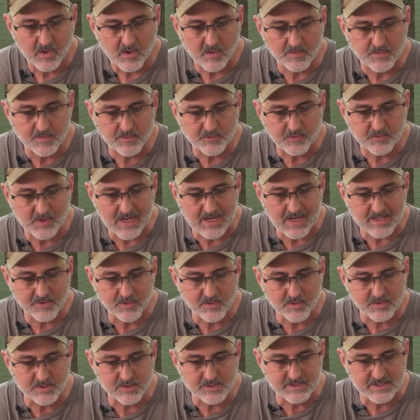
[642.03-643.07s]
On the side, you're
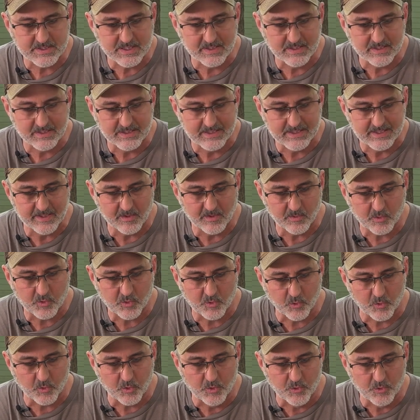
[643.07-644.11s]
going to see a little
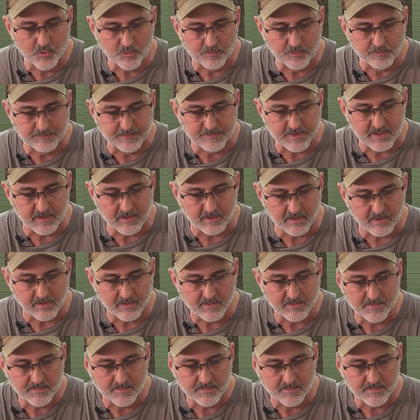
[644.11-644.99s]
groove here.